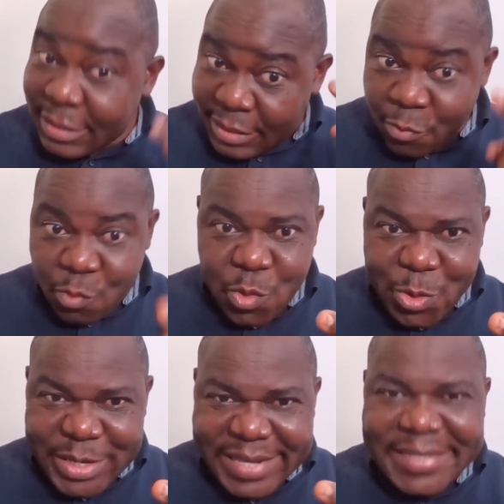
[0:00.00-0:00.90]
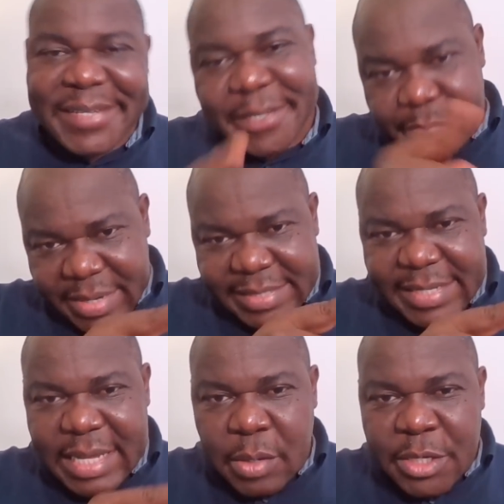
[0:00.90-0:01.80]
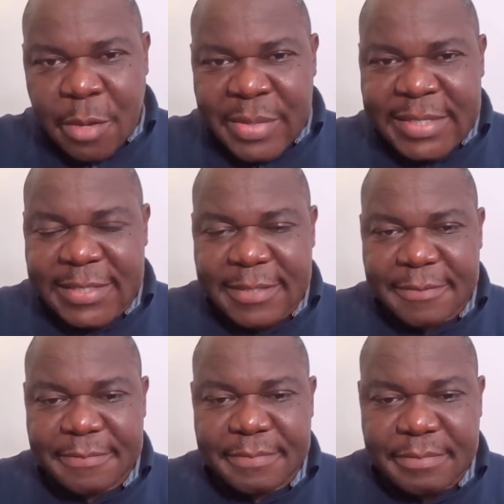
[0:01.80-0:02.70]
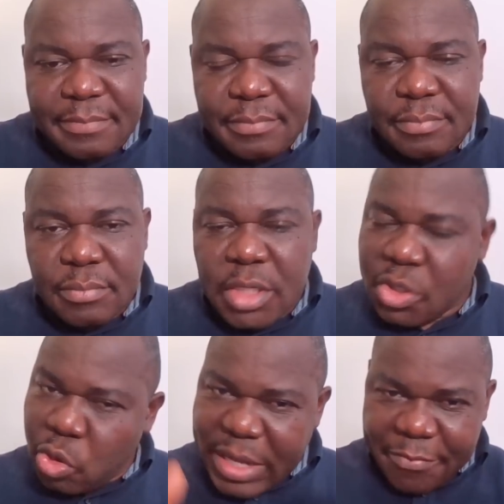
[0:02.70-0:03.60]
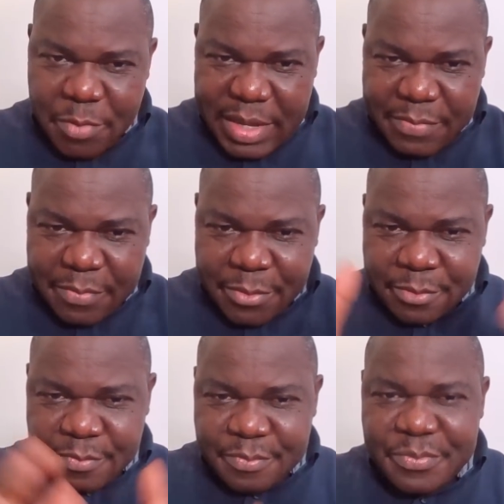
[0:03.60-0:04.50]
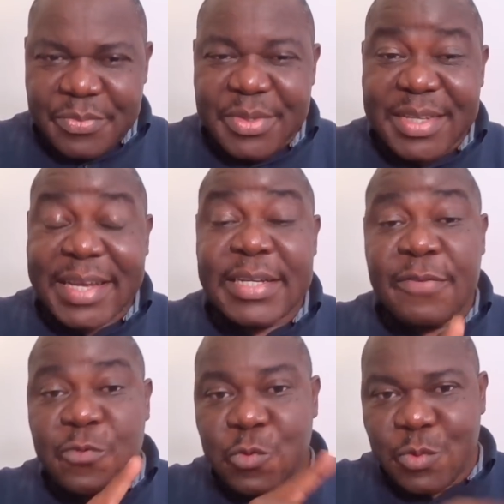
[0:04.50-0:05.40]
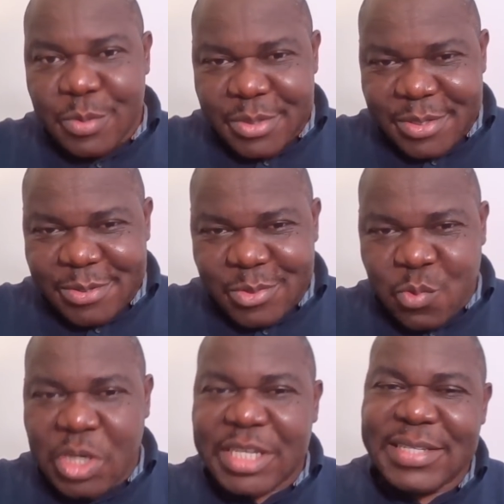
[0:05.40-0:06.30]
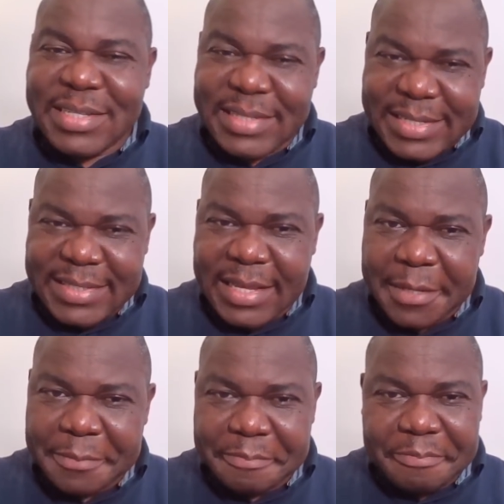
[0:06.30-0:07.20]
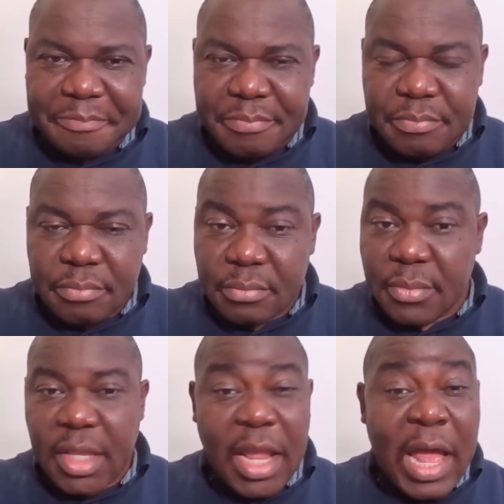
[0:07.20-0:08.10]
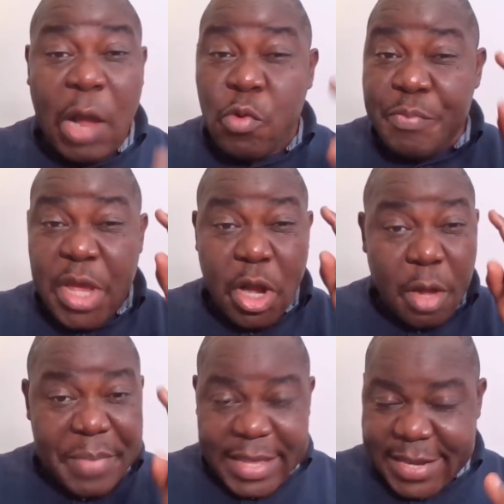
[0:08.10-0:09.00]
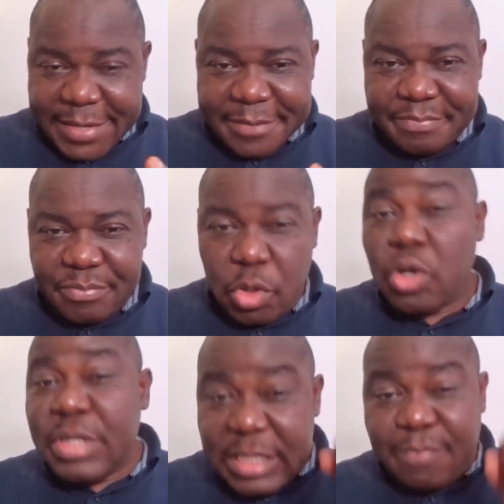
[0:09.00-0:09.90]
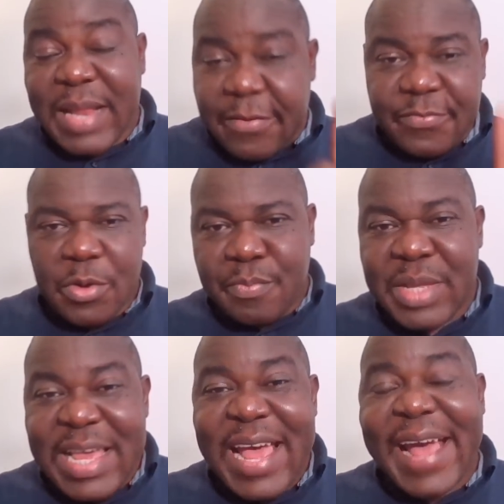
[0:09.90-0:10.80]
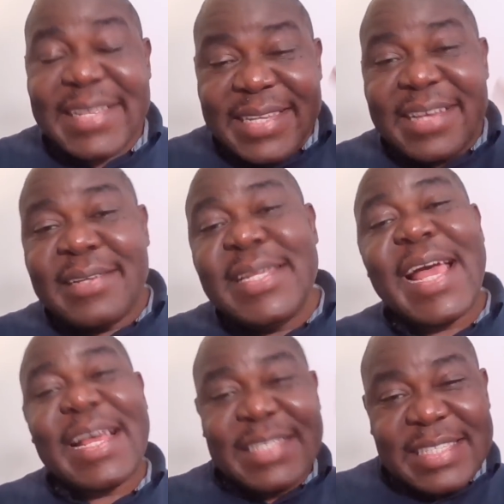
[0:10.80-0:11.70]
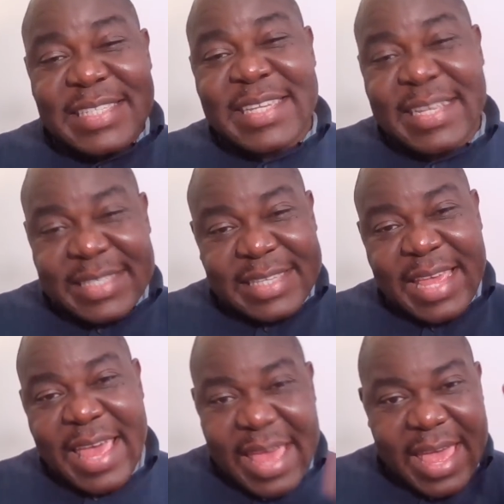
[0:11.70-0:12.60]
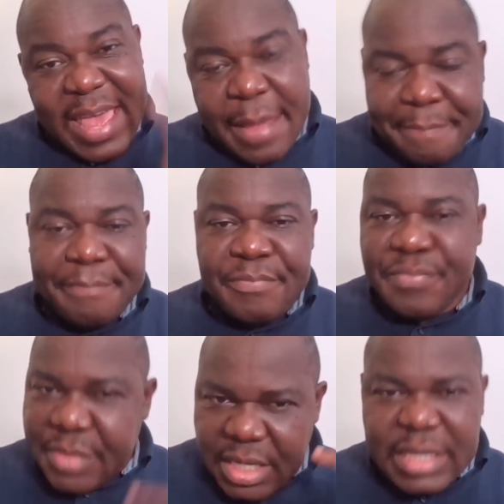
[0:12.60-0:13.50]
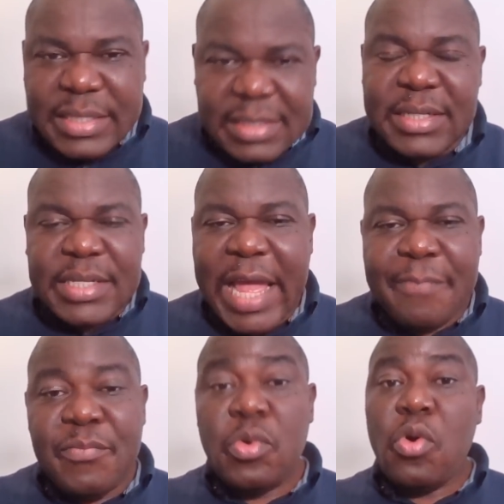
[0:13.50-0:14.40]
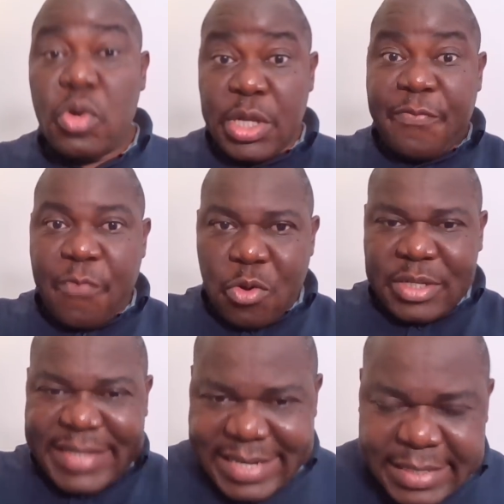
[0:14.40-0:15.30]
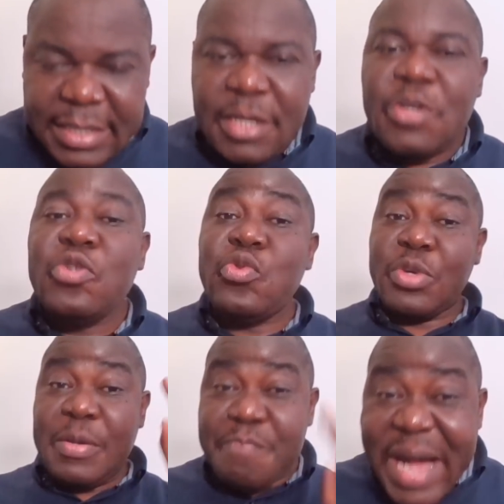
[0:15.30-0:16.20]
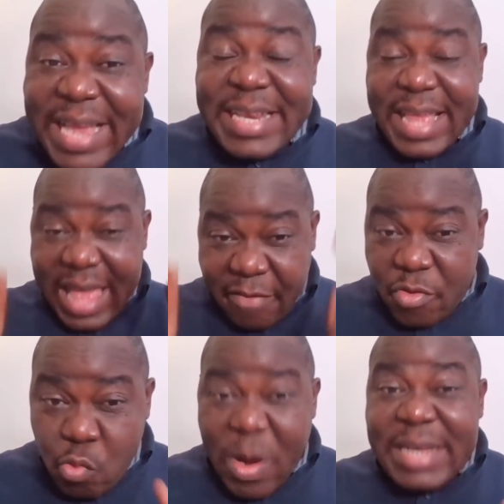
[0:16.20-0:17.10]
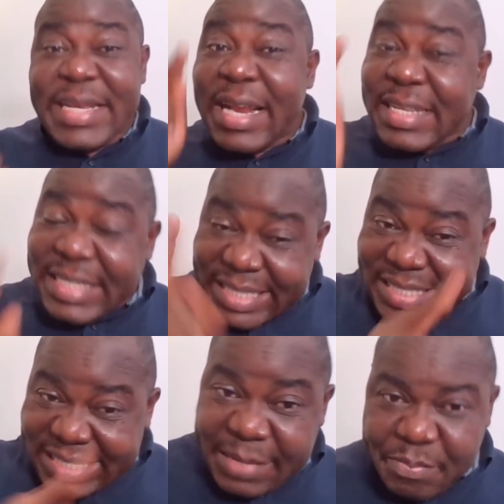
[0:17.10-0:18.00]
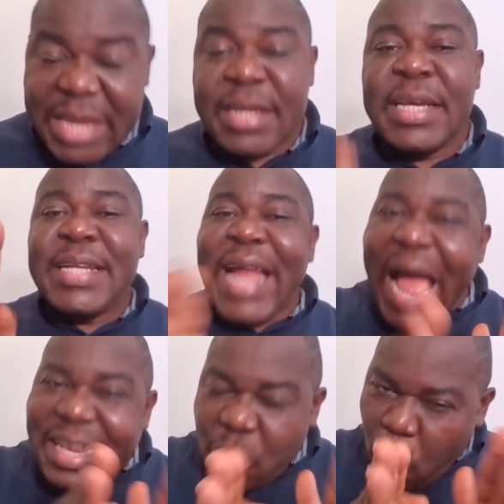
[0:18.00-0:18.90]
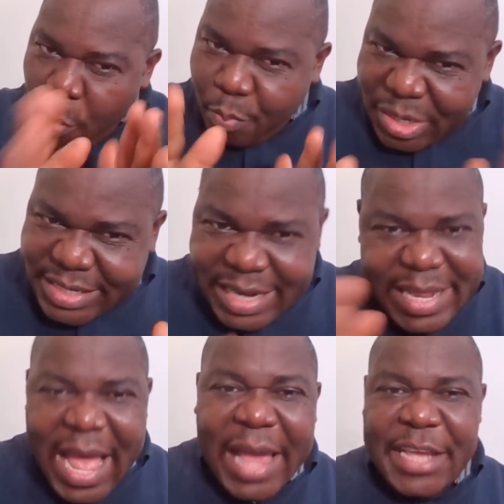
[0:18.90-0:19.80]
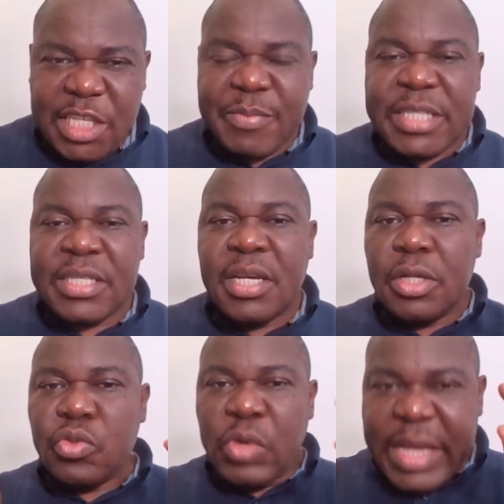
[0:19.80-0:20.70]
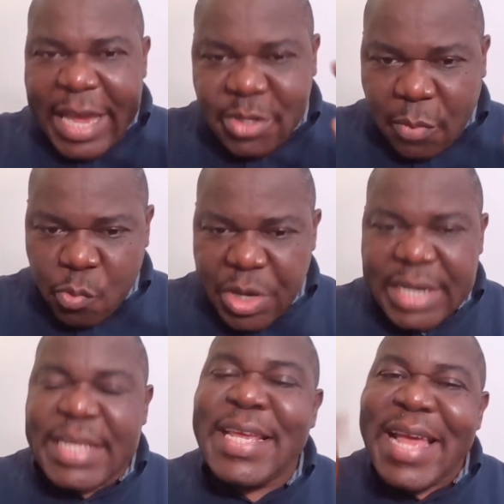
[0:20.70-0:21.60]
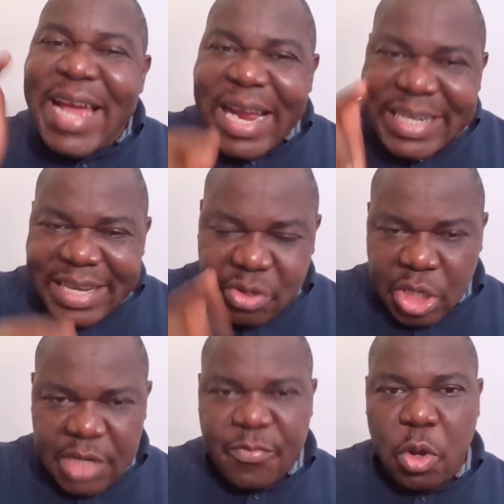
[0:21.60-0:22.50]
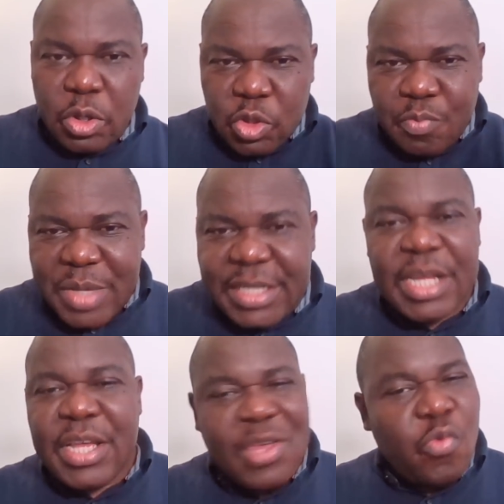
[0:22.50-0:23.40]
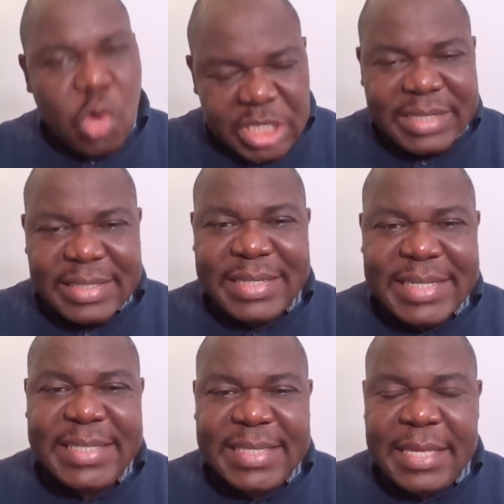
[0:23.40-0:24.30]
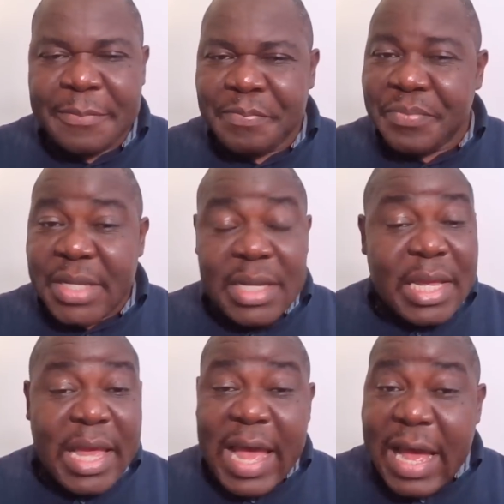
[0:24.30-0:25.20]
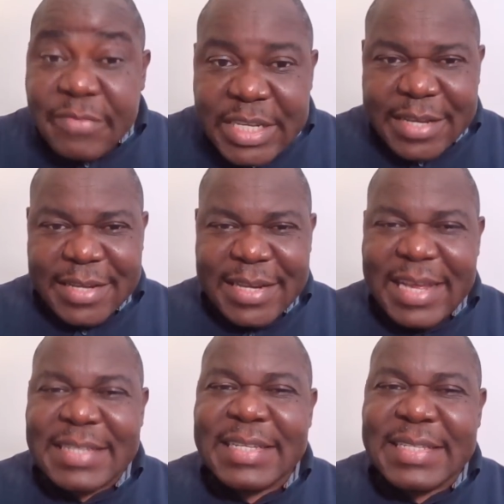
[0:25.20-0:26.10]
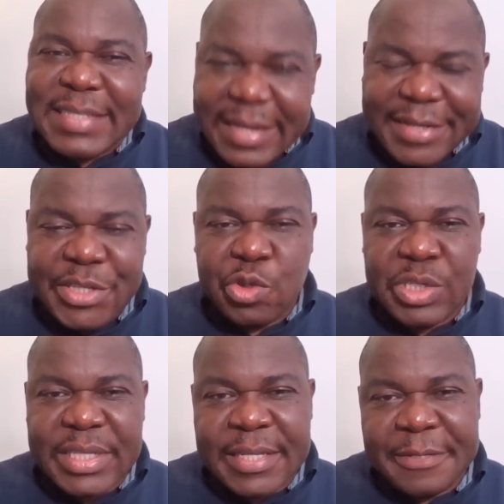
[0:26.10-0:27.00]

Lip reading: They will know that by seeing our numbers. So therefore, my people, rendezvous to Washington, D.C. I will be up again on this platform as early as 6 a.m. Eastern Time on the 14th to remind everyone that is still sleeping, that hadn't completed the arrangement, to get up quickly and get ready for us to meet in Washington, D.C. I have taken it as a sacred duty